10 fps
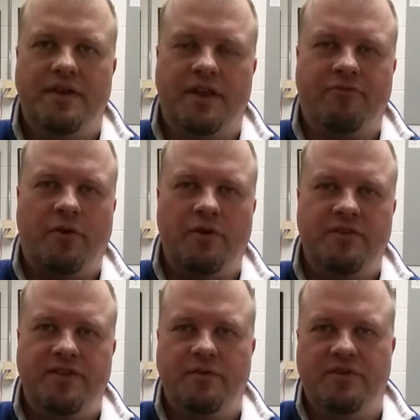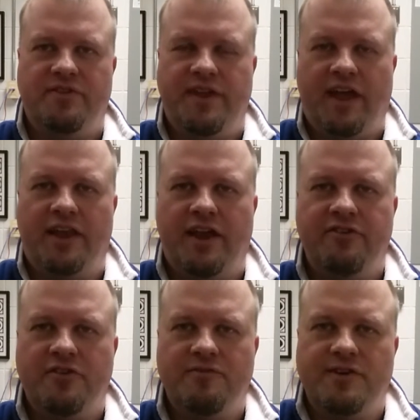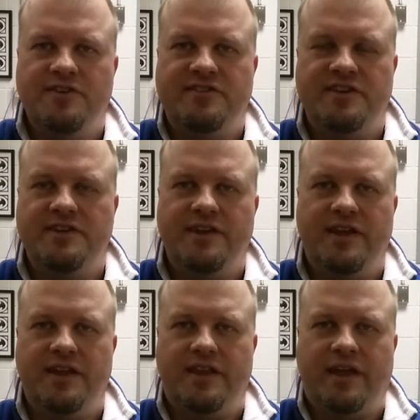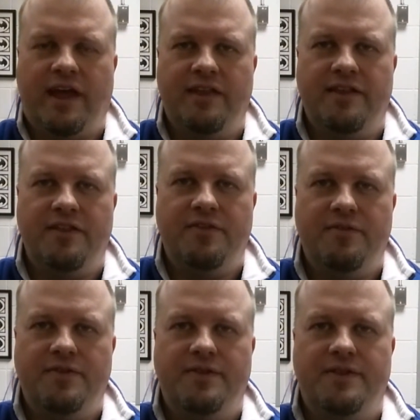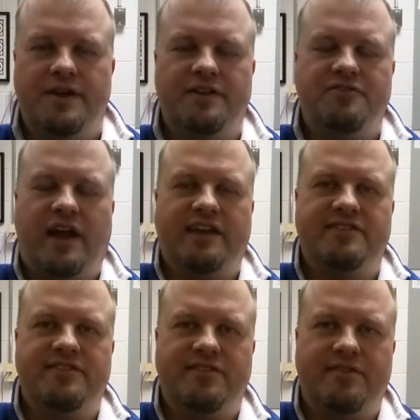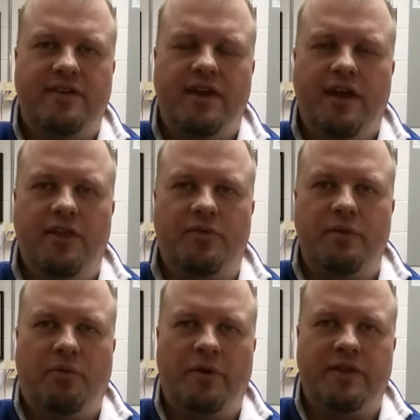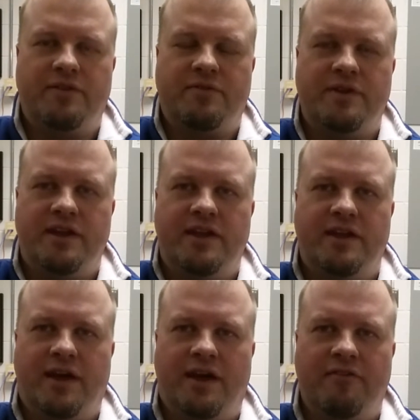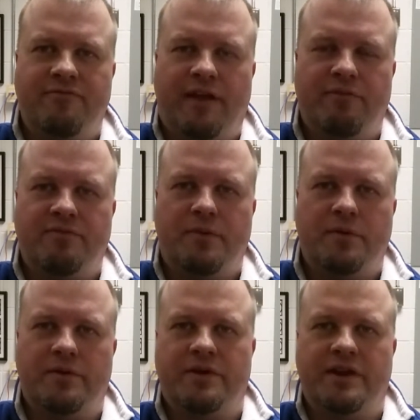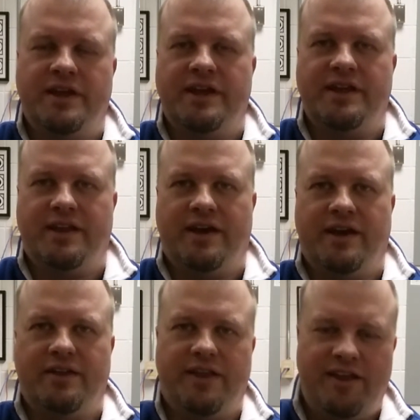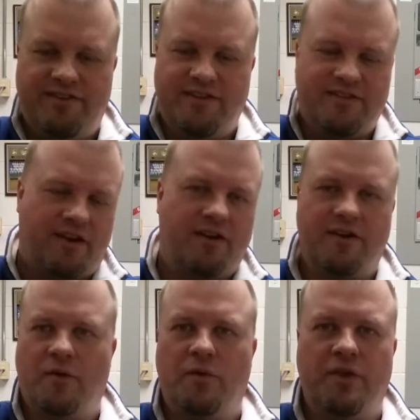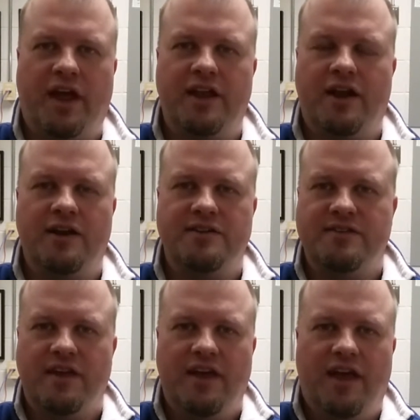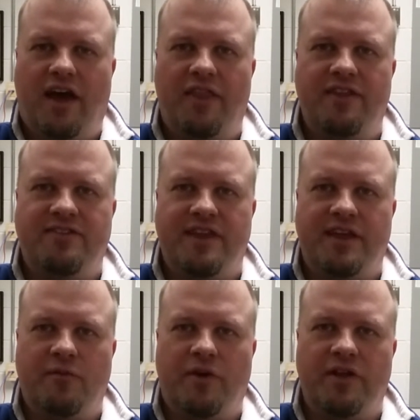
And of course, it was the Nitro version. It had the Traxxas 3.3 famous motor in it, the easy start, the whole 9 yards. This thing